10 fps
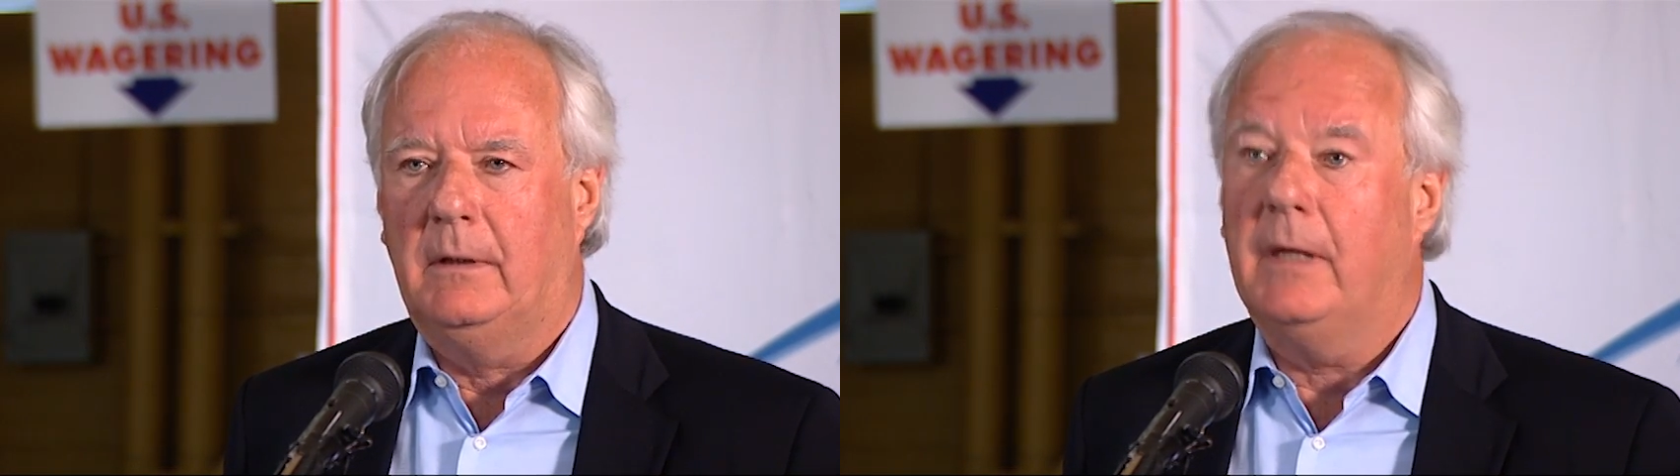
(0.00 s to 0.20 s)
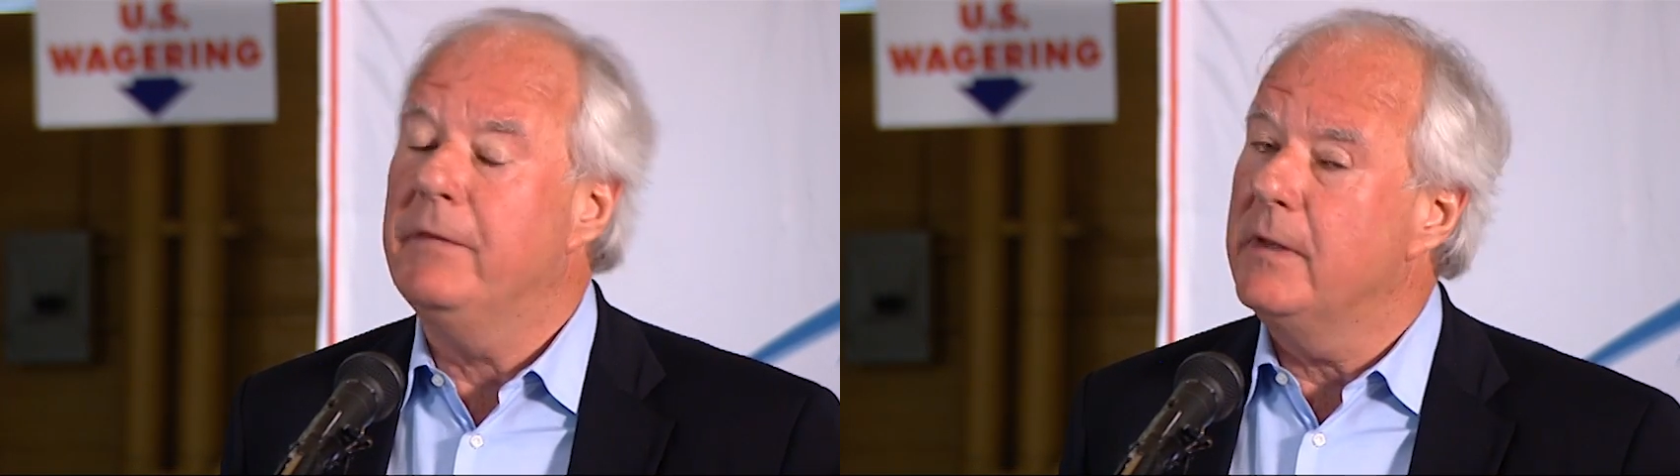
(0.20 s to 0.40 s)

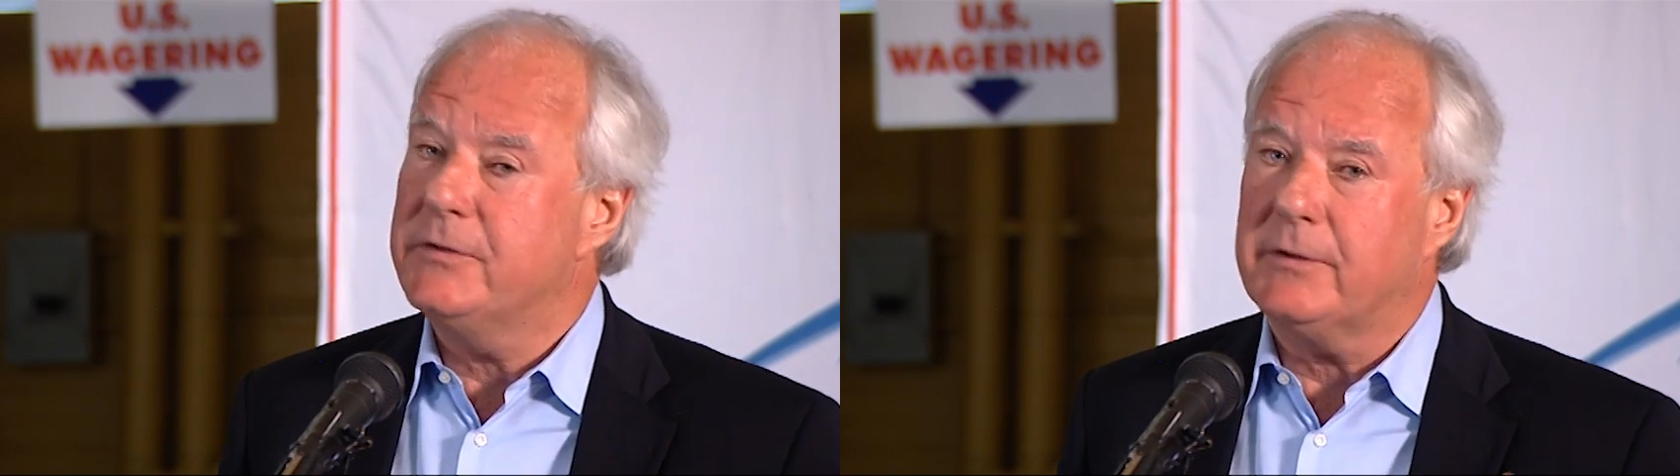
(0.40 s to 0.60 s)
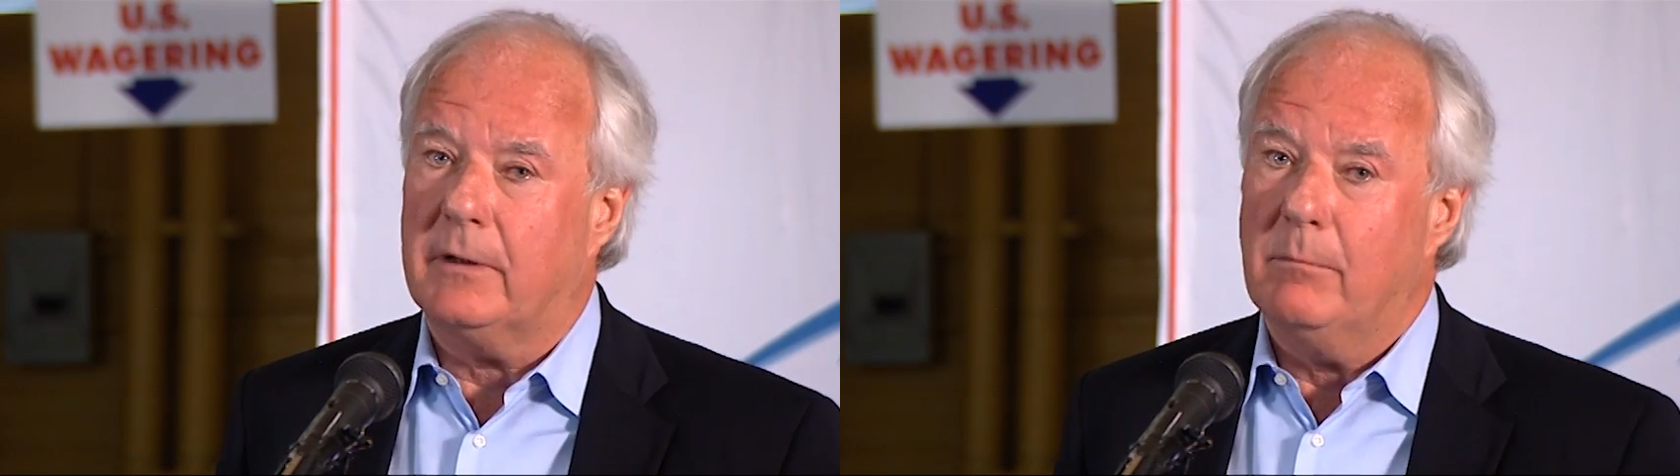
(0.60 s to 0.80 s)
And
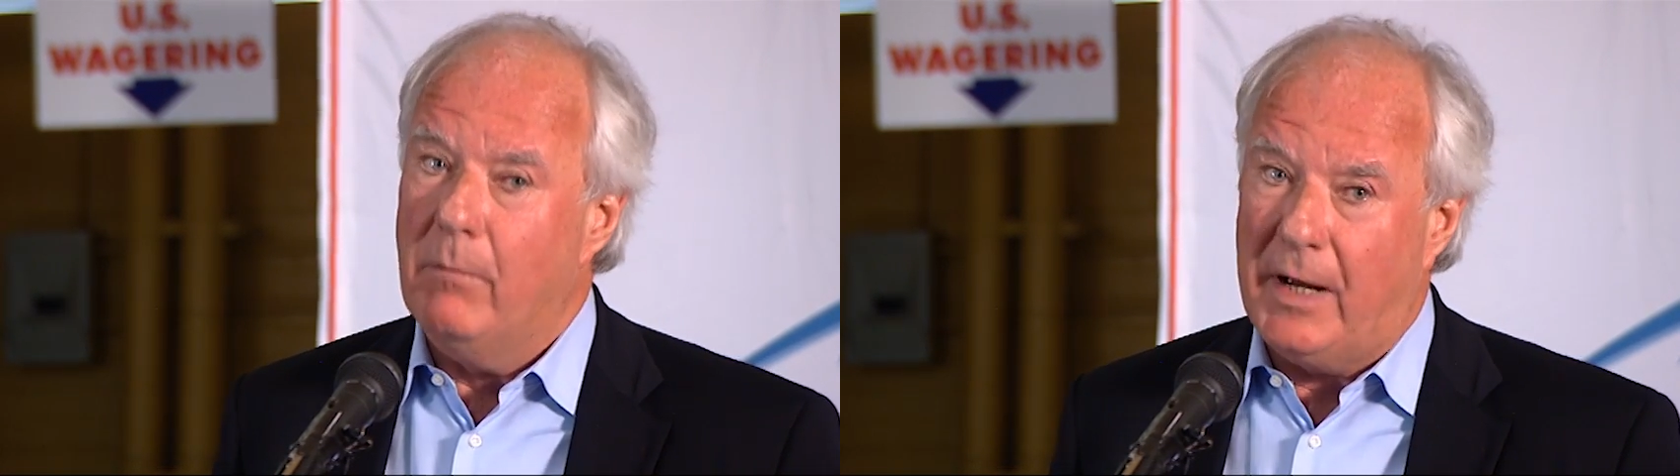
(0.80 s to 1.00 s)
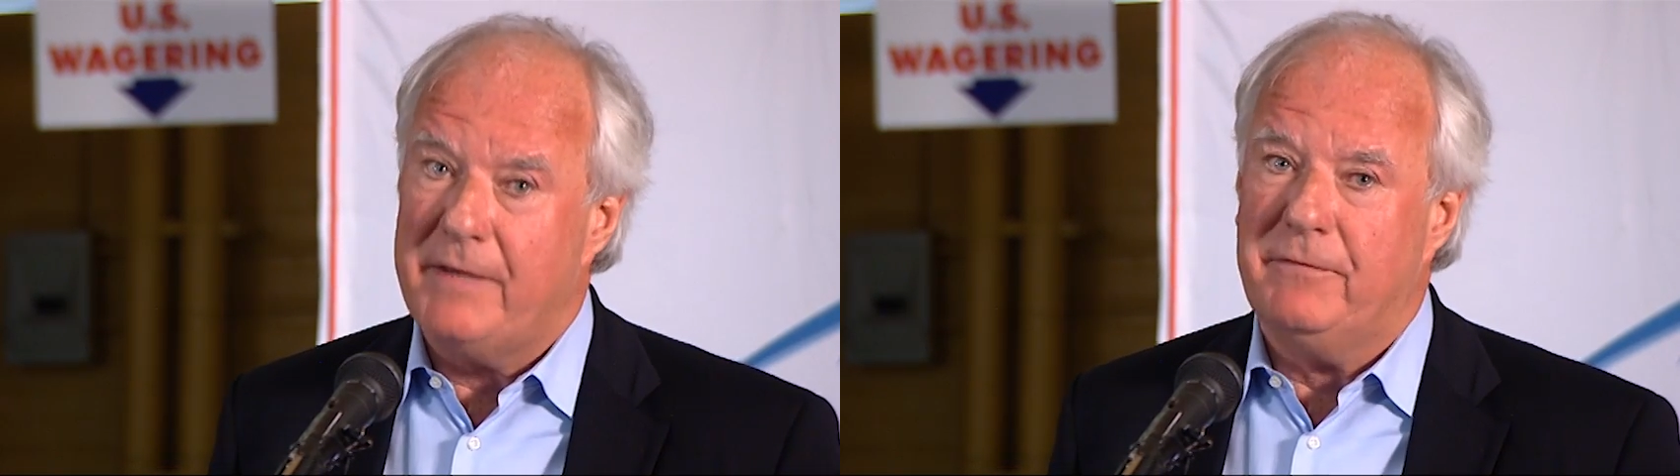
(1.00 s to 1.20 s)
these are
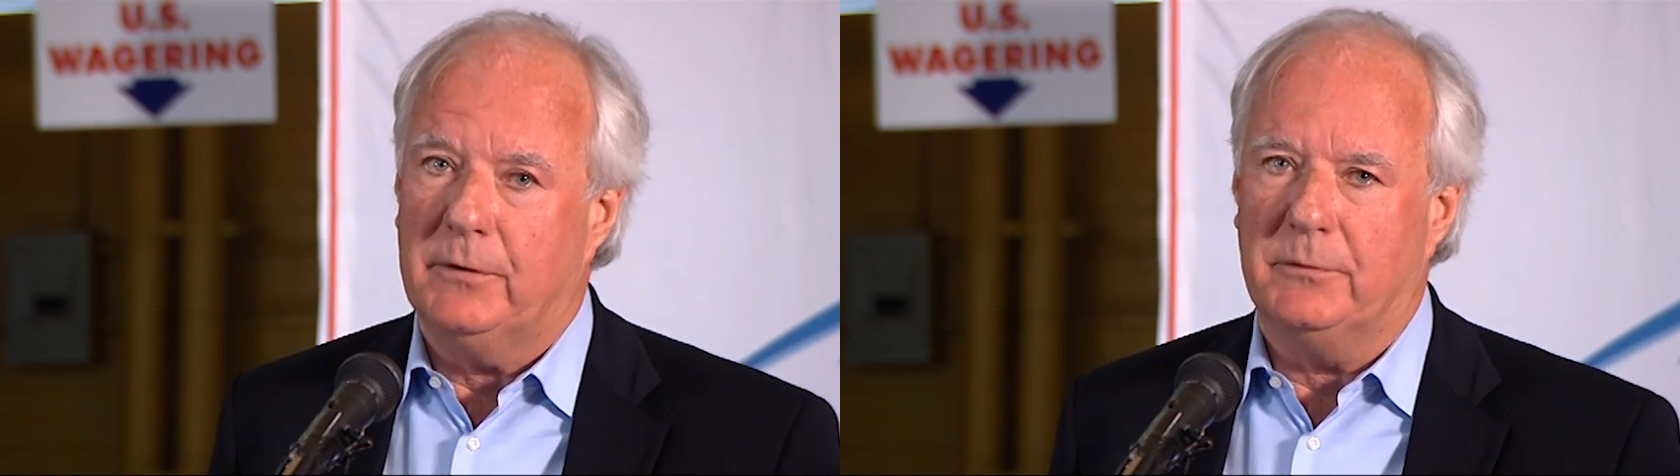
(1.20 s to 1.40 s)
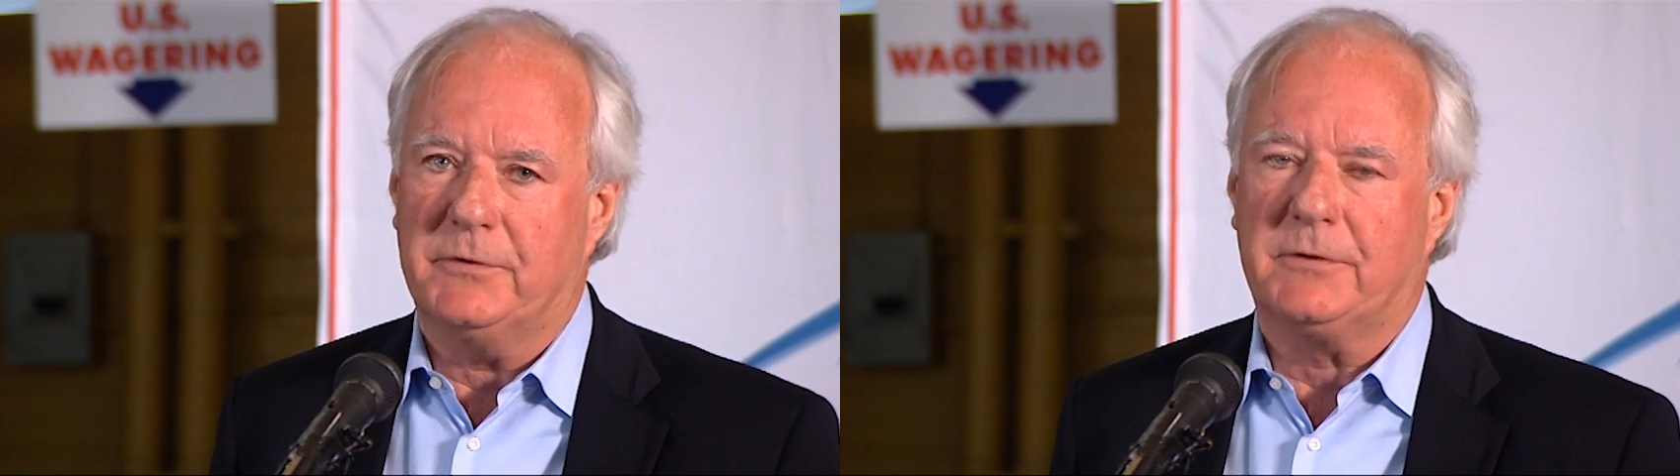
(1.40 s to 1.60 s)
my
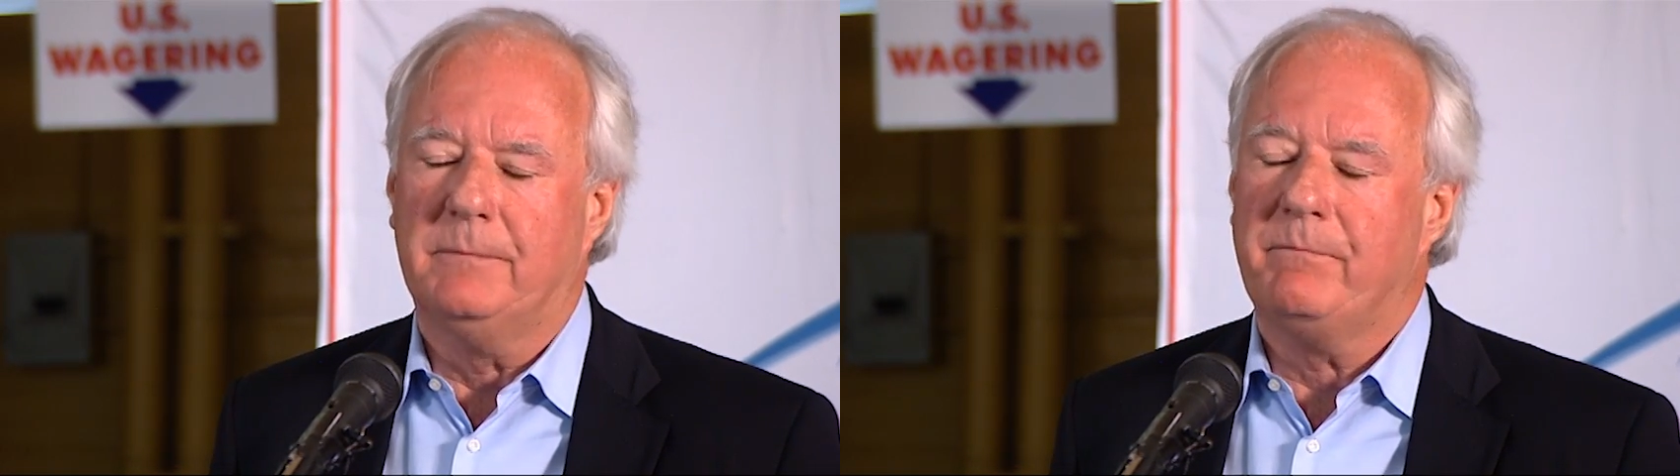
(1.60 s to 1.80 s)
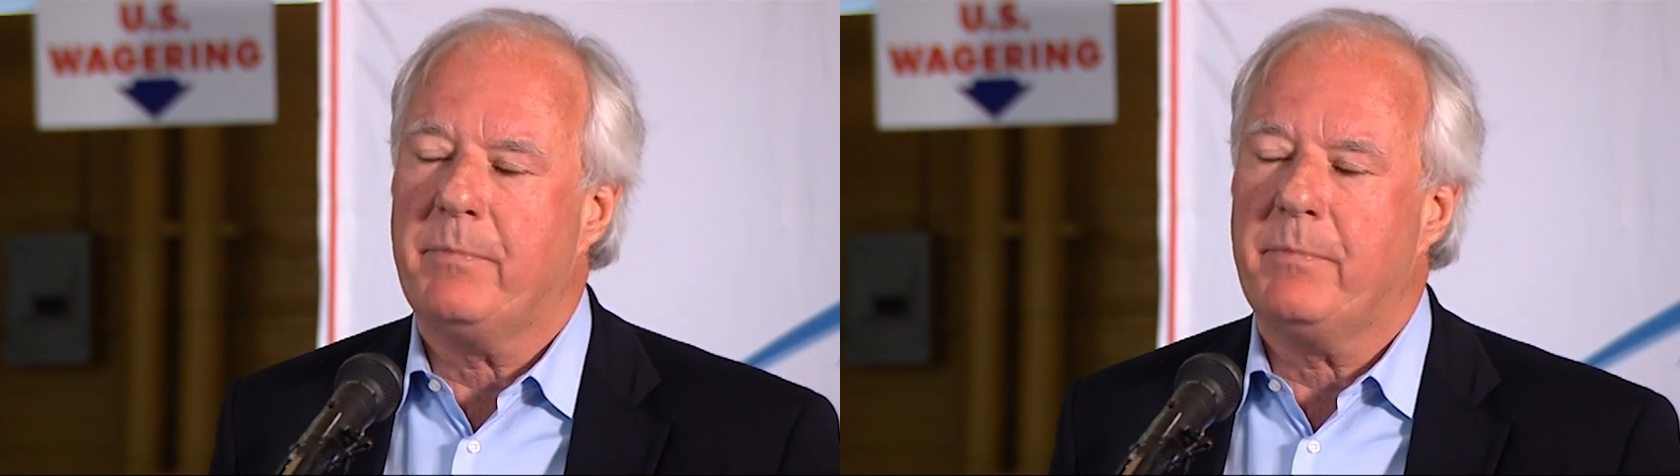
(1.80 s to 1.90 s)
views.